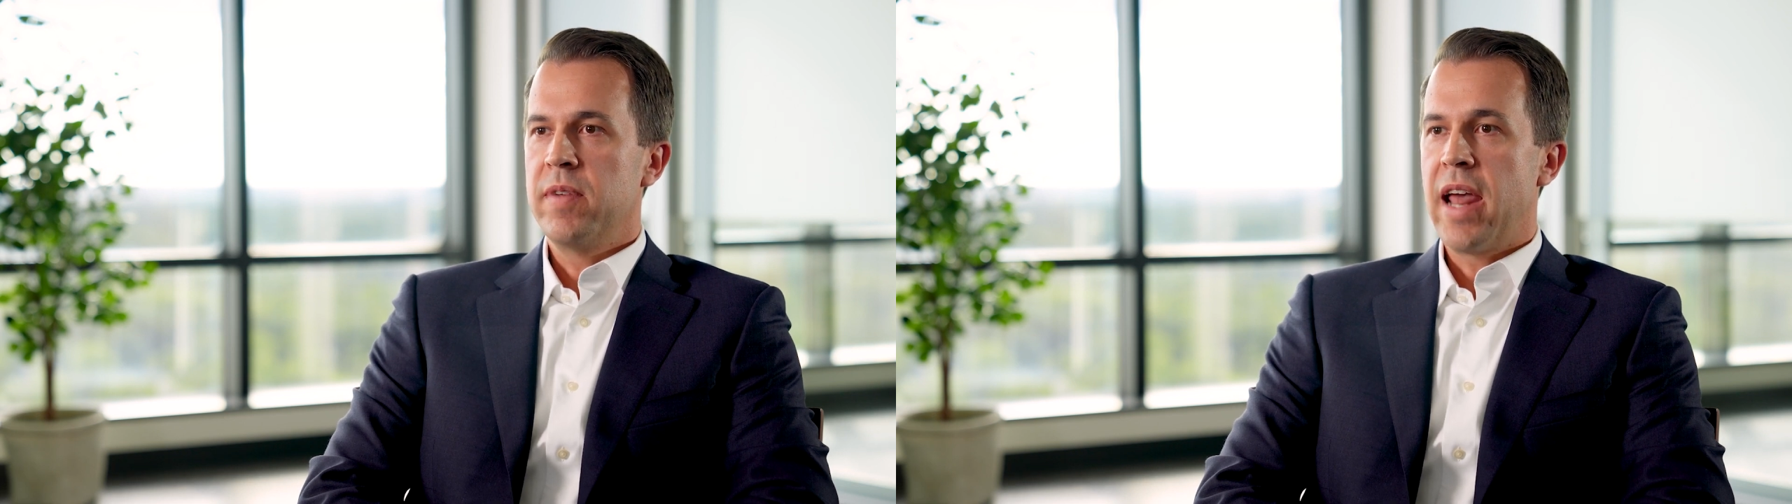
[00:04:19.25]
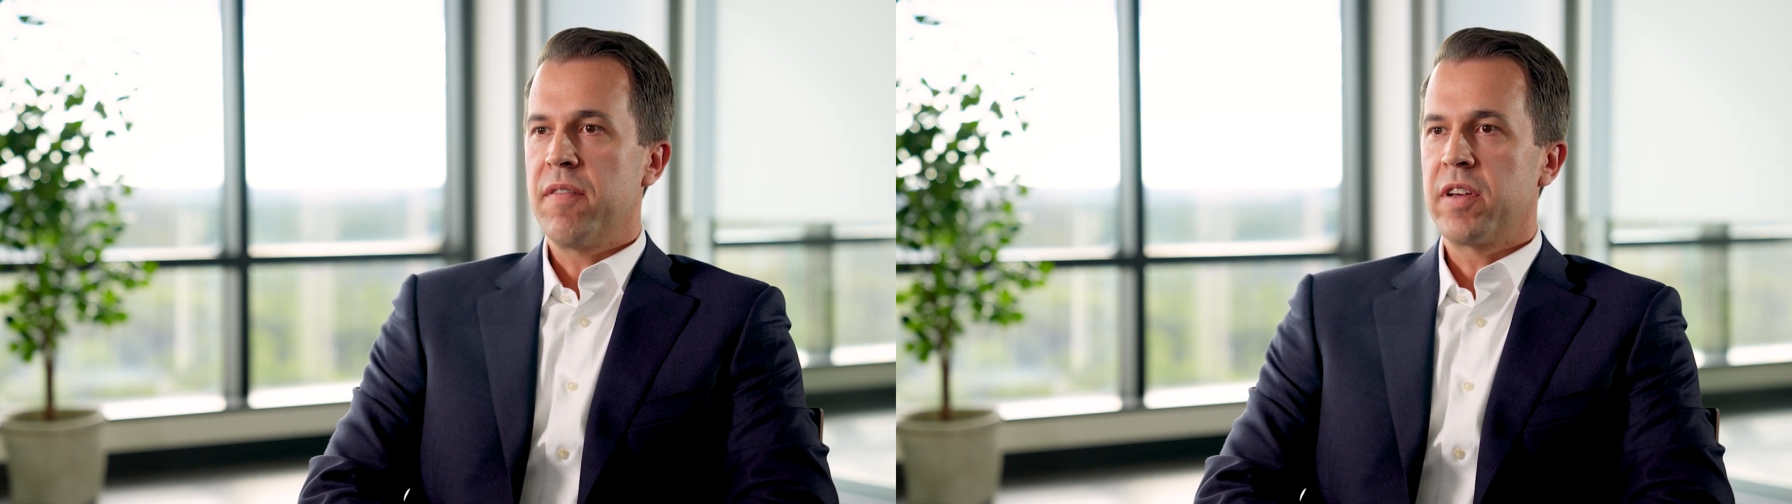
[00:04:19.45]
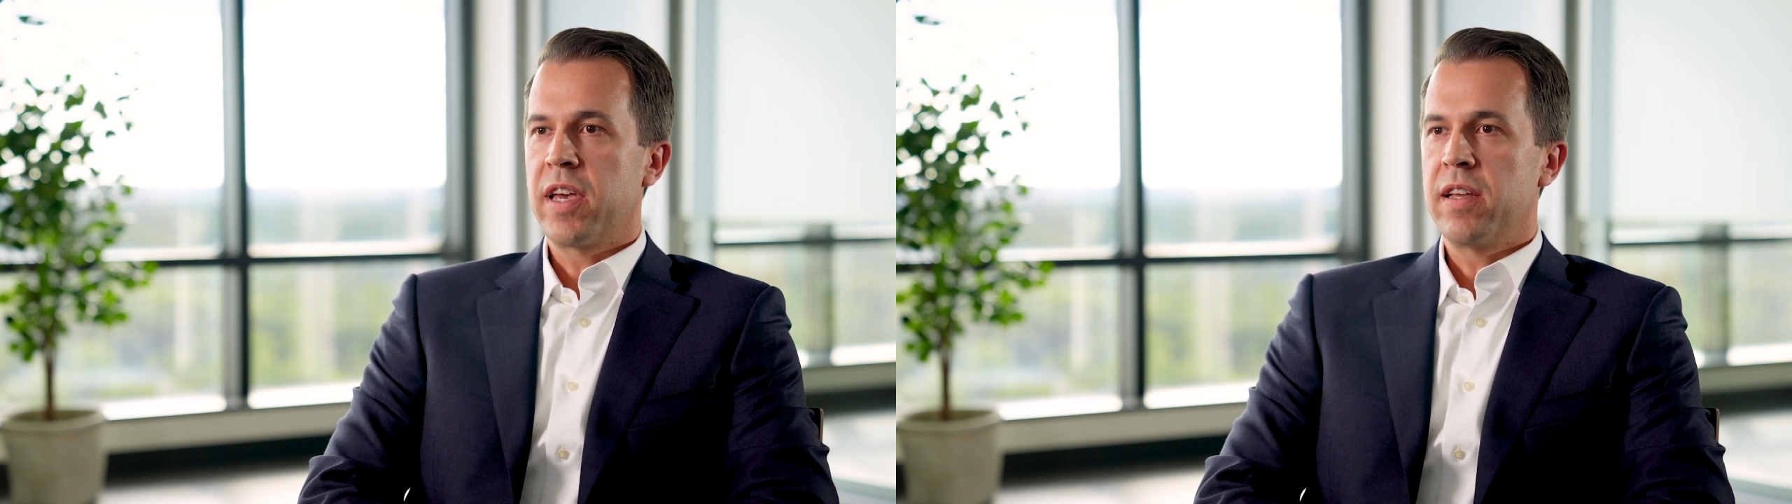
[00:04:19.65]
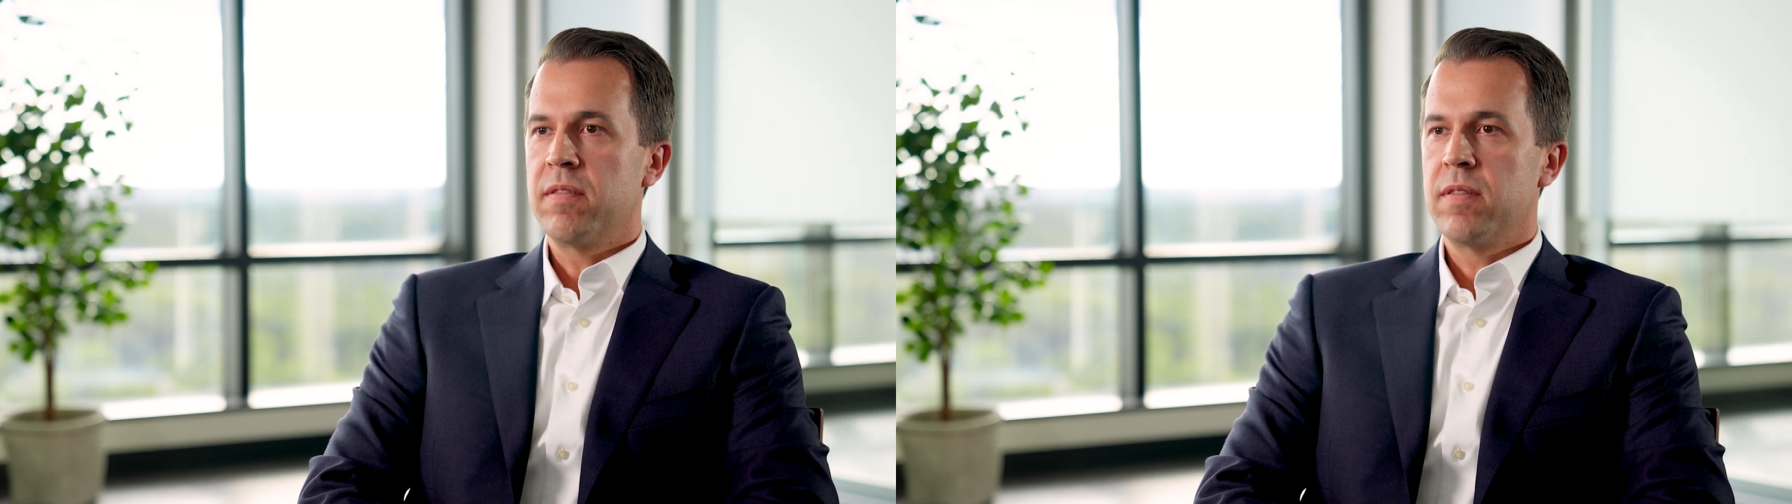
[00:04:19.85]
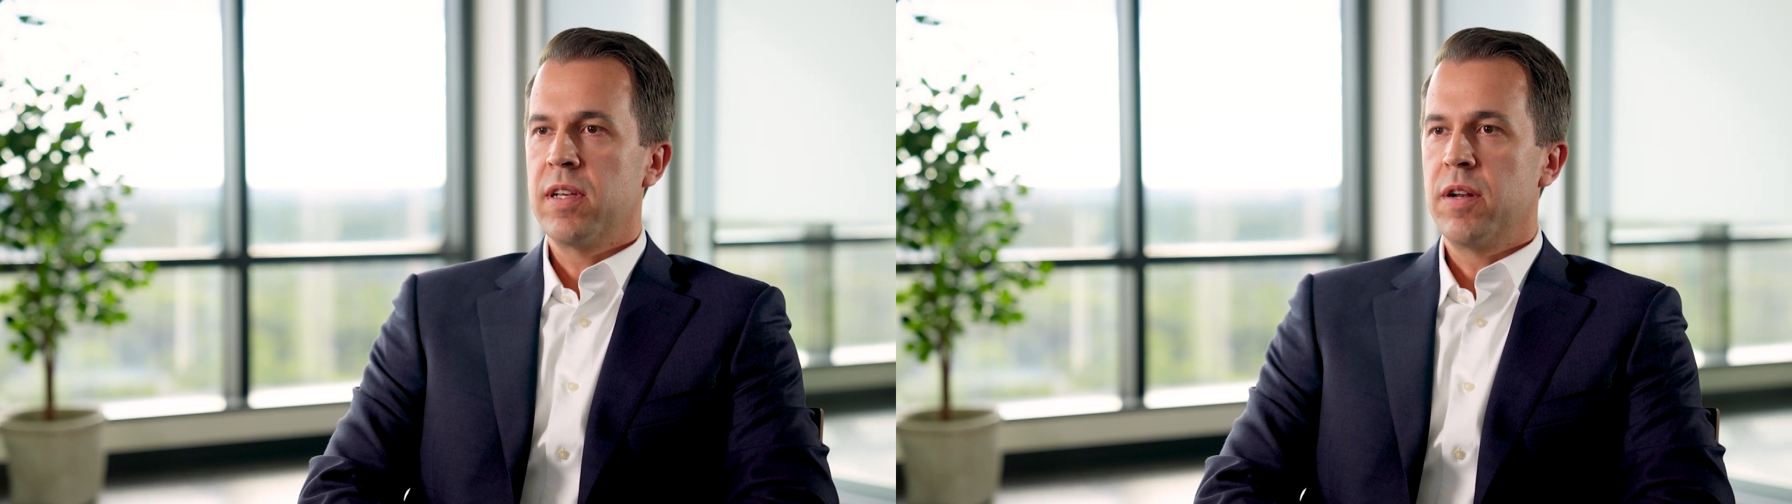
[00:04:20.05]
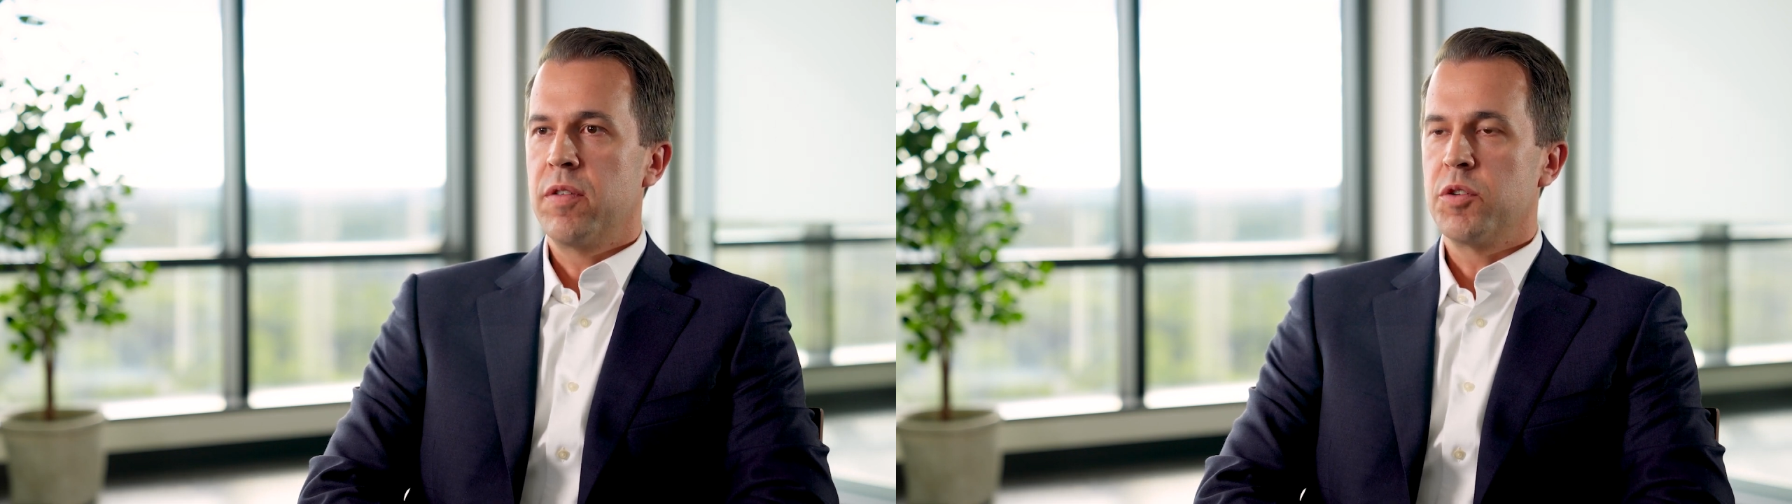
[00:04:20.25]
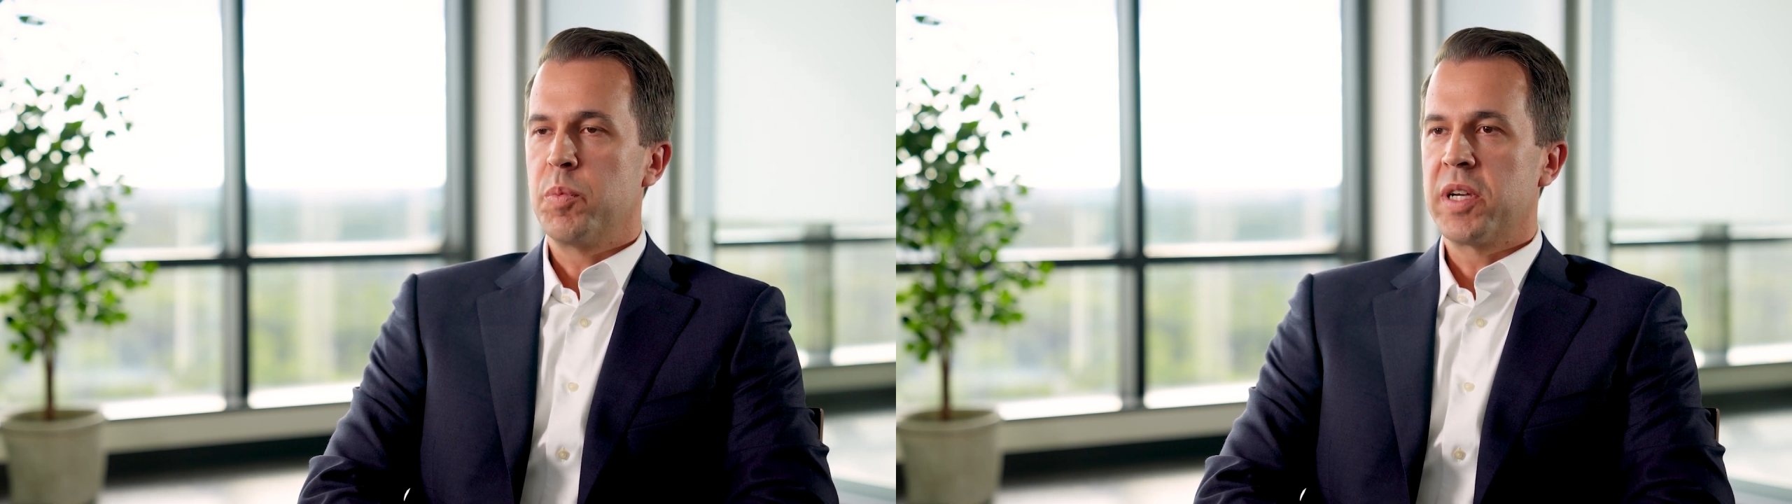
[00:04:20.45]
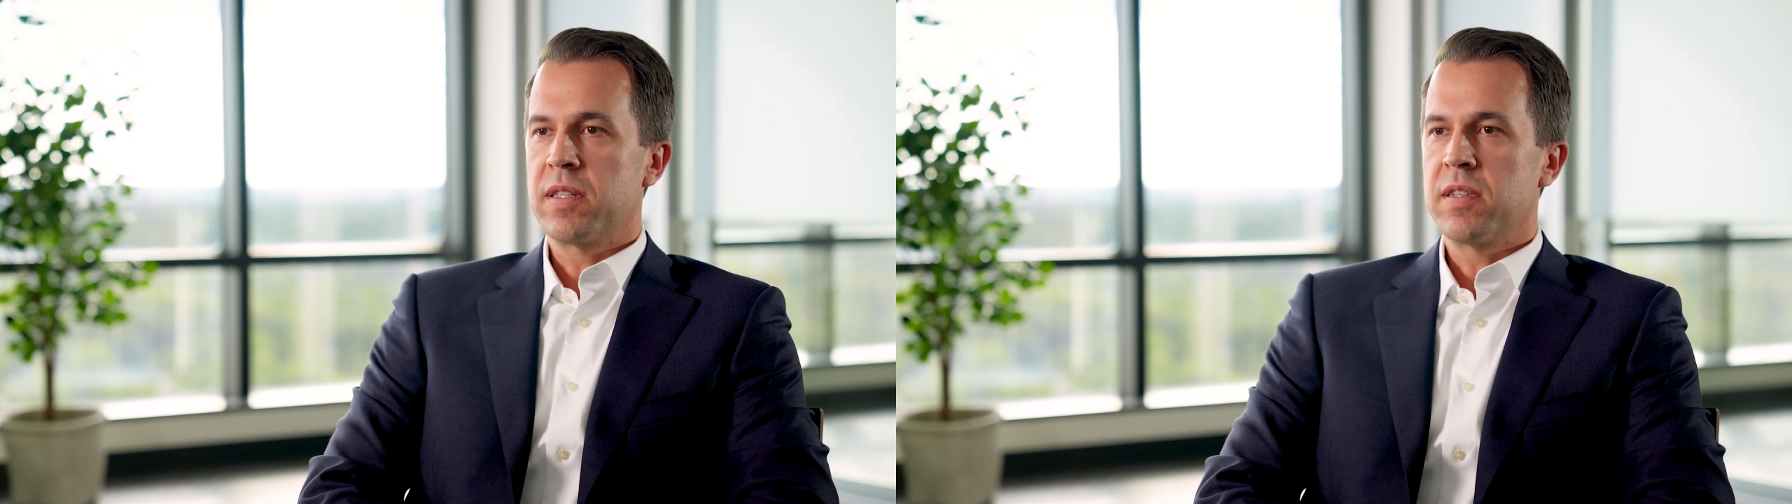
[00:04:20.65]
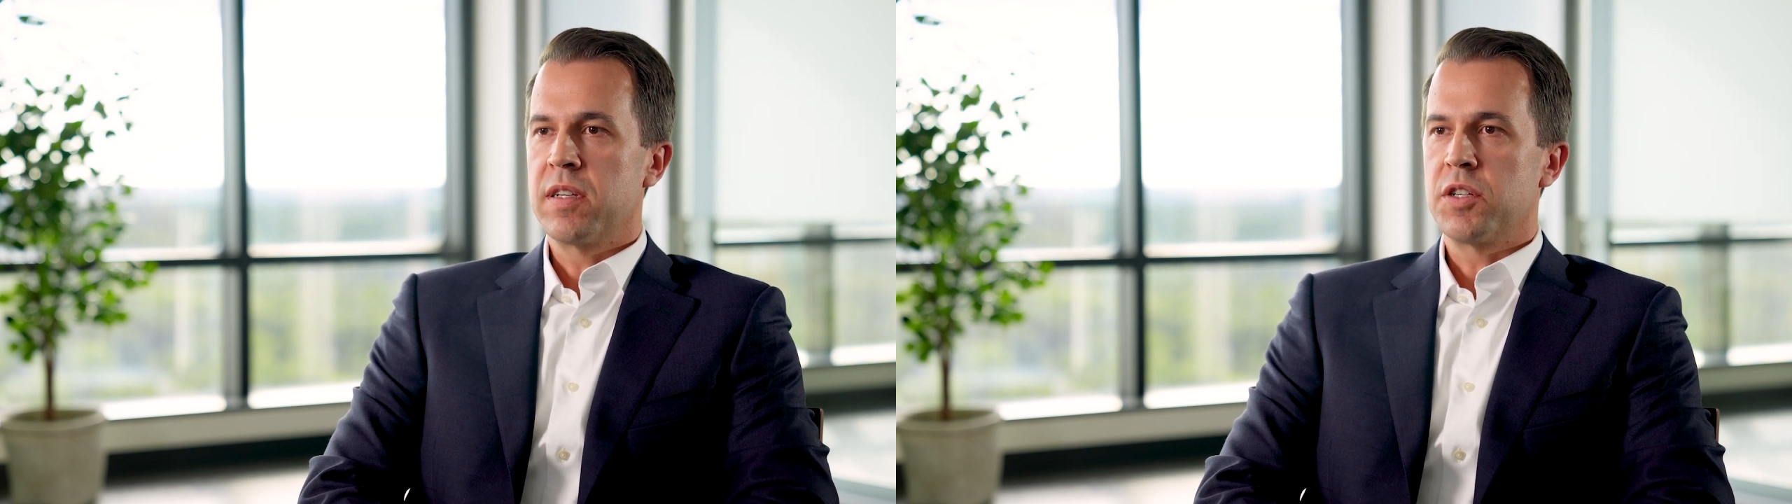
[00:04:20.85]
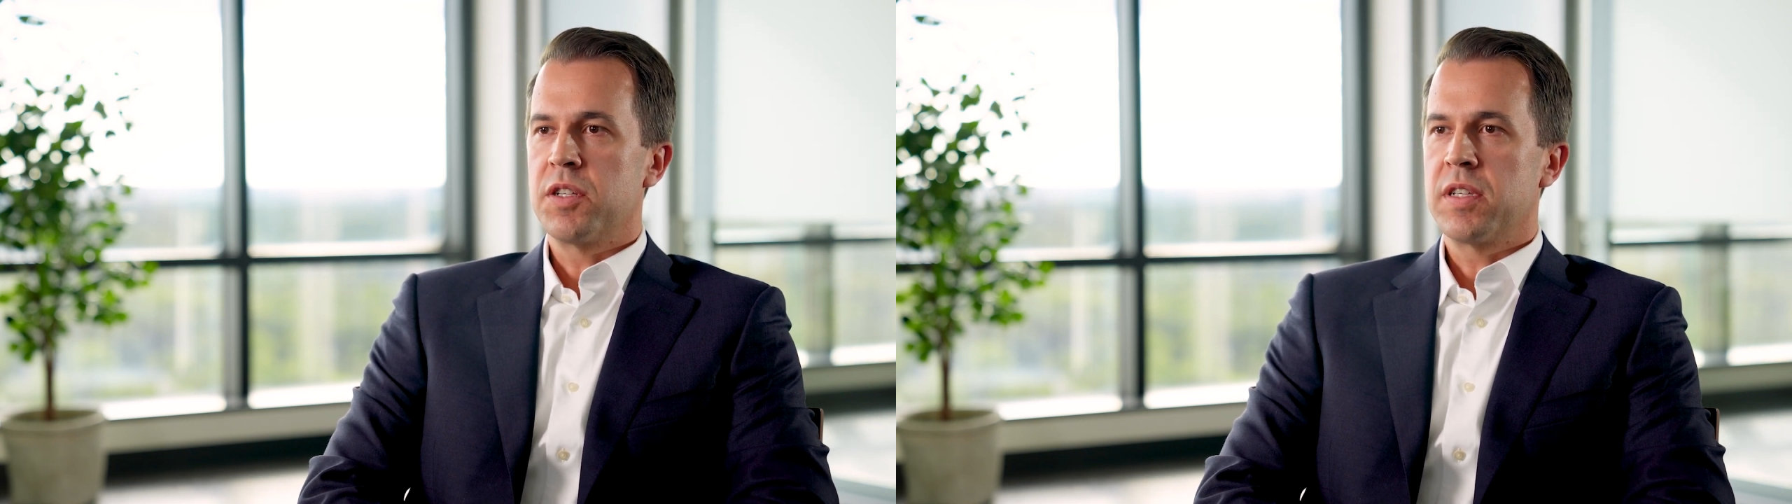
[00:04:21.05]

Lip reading: navigate, those big decisions